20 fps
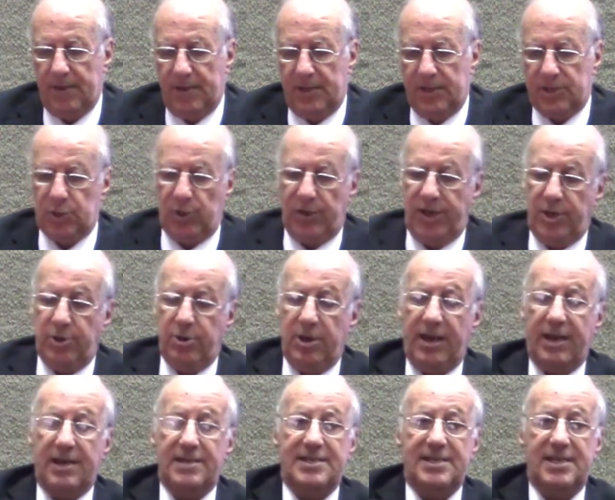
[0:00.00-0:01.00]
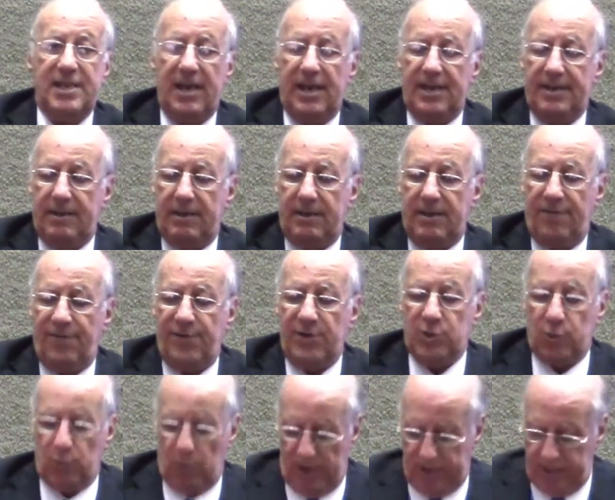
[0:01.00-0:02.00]
So here you can see at the
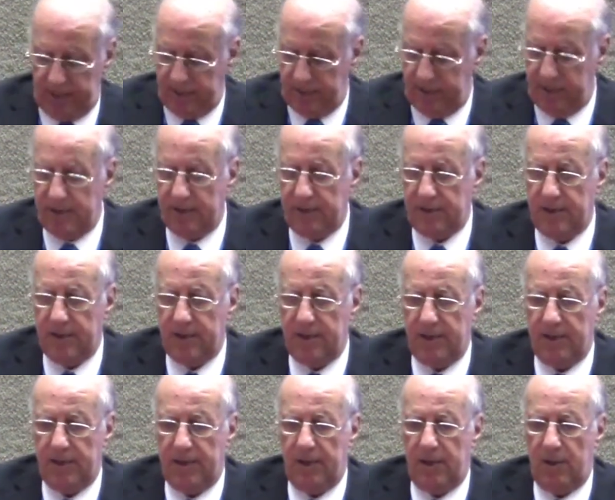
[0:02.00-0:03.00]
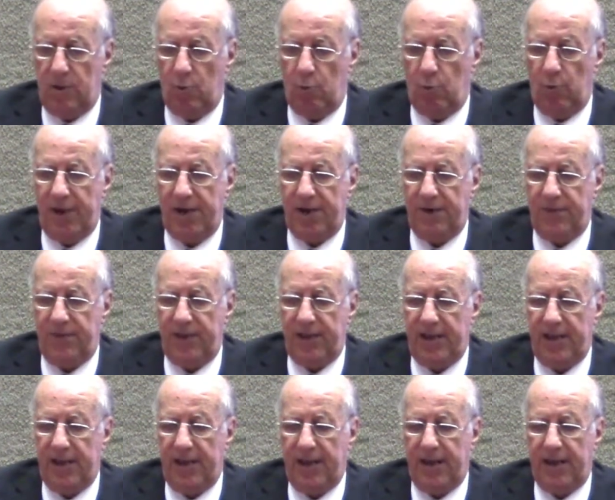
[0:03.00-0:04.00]
first one, where the